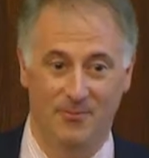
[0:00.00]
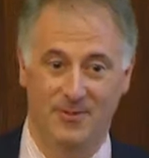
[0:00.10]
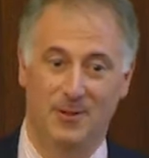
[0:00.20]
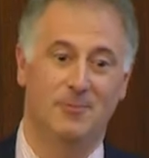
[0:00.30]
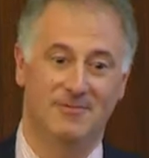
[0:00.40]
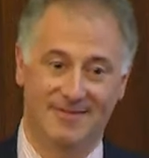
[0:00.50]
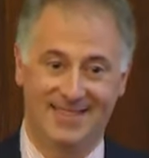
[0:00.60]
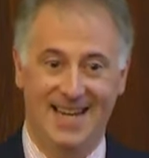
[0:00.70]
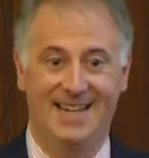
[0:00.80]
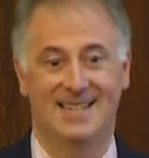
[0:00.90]
don't
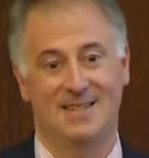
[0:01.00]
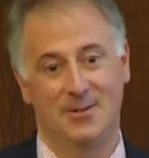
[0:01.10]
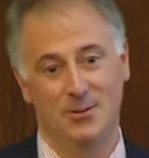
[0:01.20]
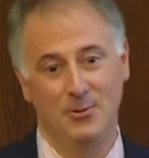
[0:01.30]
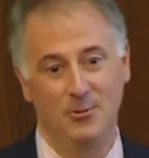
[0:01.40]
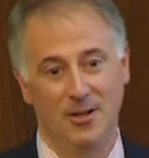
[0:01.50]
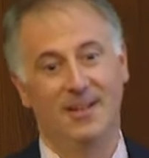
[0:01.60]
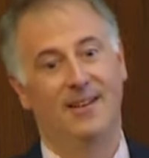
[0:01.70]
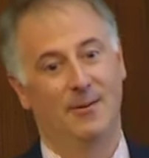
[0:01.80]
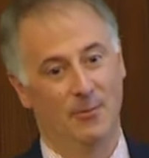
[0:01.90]
take us to
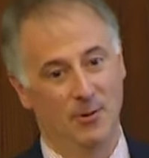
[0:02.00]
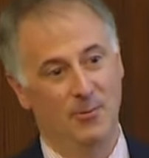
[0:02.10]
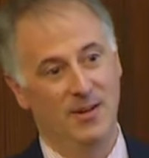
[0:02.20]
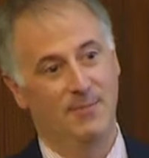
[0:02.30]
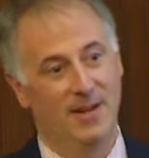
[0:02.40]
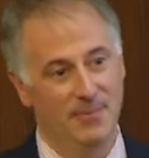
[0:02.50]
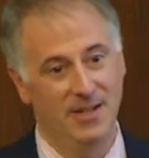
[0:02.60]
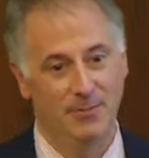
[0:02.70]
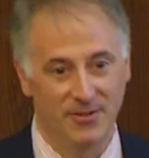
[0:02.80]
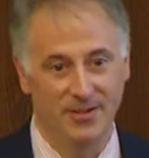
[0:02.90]
what we might be
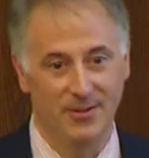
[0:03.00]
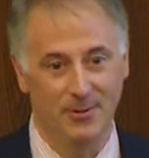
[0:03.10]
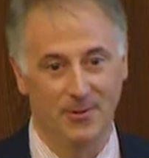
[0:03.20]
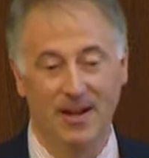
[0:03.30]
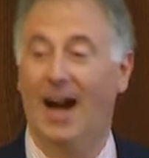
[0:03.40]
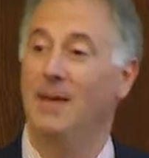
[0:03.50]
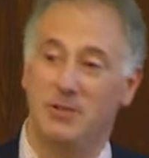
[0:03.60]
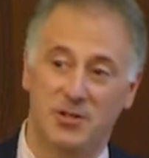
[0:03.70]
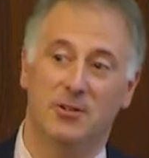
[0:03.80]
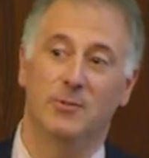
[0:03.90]
able to do. I'm
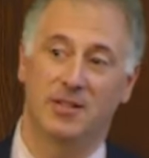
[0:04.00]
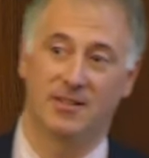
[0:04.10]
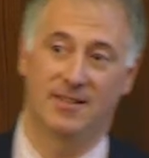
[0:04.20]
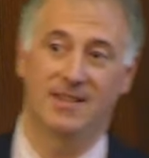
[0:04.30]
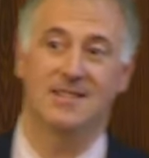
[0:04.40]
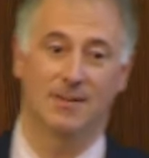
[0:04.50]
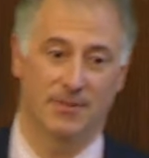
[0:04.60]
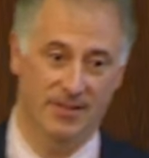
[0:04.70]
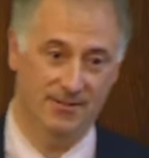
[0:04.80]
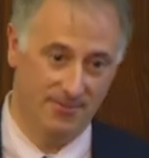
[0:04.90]
sure we could have done
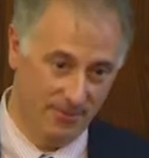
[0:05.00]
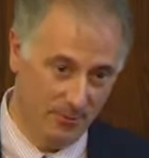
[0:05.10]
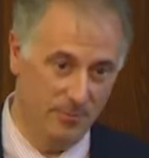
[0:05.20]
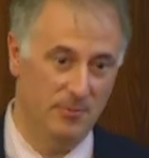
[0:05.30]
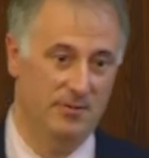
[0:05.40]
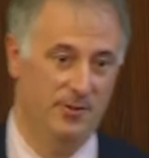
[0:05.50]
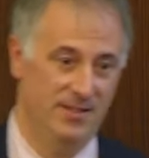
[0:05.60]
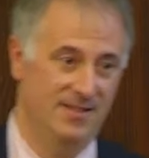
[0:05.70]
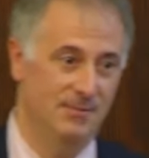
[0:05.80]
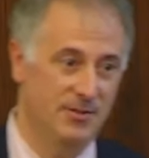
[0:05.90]
something for the woman with
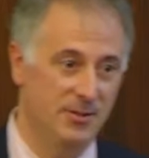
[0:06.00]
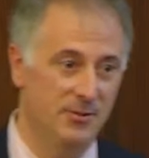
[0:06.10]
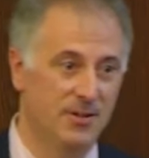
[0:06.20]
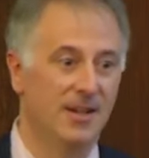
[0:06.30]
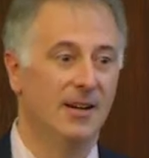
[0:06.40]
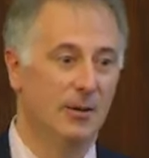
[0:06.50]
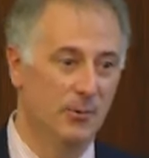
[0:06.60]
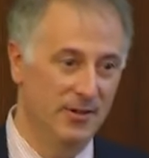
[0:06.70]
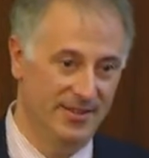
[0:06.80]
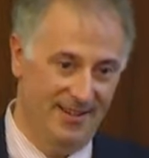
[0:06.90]
brainstem stroke,
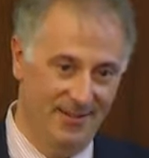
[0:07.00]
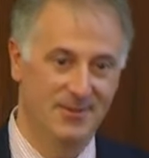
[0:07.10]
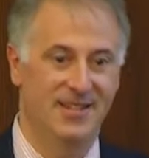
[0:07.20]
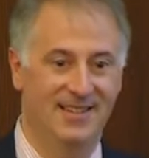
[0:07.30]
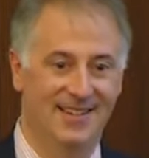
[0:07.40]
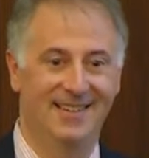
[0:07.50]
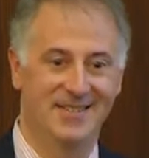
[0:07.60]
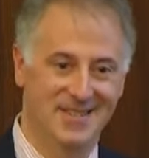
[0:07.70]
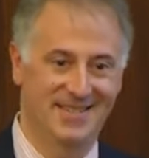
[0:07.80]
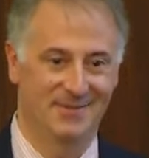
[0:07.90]
with other
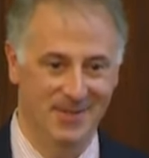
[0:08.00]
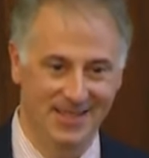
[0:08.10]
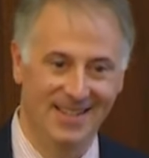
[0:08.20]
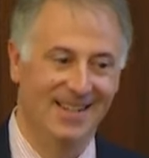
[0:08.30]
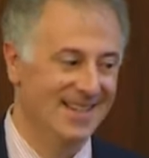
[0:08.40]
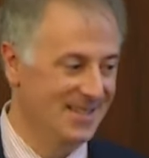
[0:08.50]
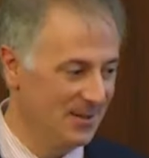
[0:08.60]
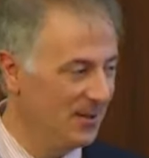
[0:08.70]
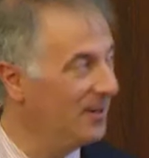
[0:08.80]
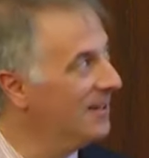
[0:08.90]
technologies that we
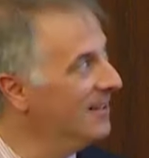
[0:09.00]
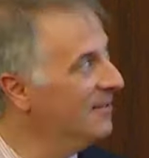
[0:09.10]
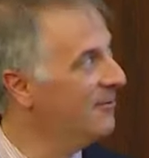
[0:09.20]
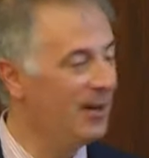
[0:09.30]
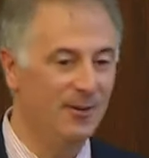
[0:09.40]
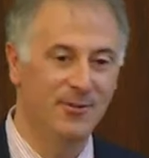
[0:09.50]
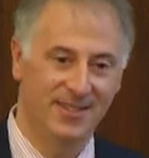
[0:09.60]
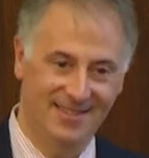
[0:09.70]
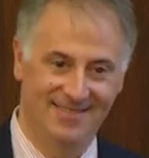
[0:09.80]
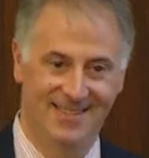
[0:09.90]
saw
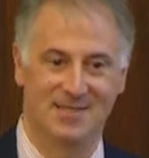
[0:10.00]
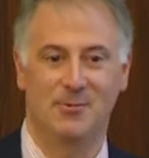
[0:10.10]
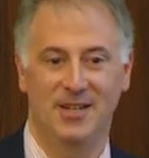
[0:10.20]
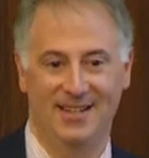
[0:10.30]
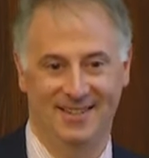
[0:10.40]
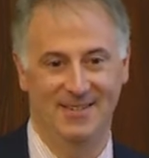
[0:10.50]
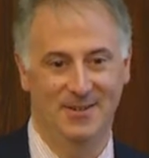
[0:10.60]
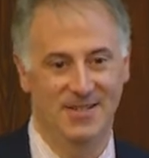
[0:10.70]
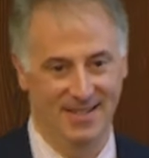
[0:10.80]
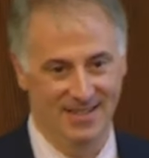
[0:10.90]
evolving this week at the
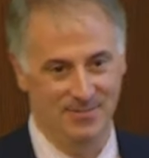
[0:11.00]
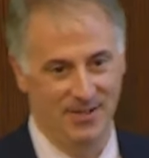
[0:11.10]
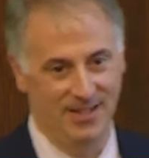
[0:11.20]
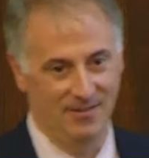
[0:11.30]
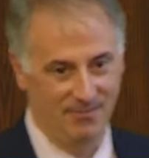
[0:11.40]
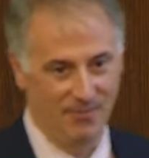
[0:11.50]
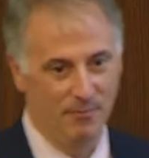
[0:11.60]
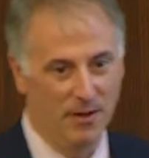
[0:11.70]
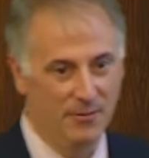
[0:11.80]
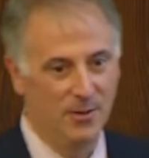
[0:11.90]
neuroscience meeting.
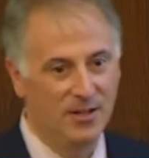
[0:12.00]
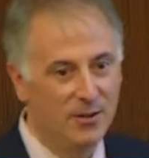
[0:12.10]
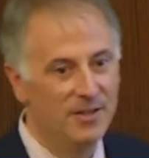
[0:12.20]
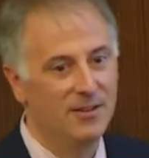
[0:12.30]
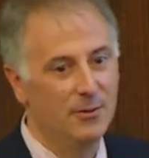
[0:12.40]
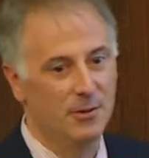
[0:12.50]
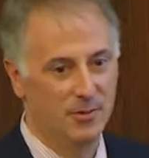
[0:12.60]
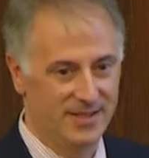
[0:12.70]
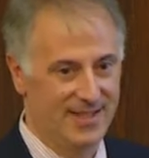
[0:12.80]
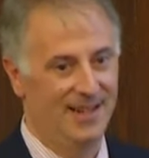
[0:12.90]
But we couldn't do it
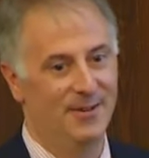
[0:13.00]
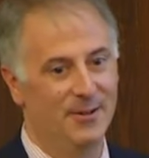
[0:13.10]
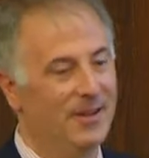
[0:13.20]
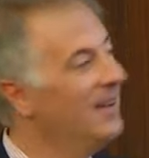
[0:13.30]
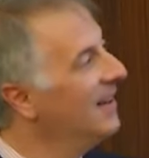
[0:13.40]
with standard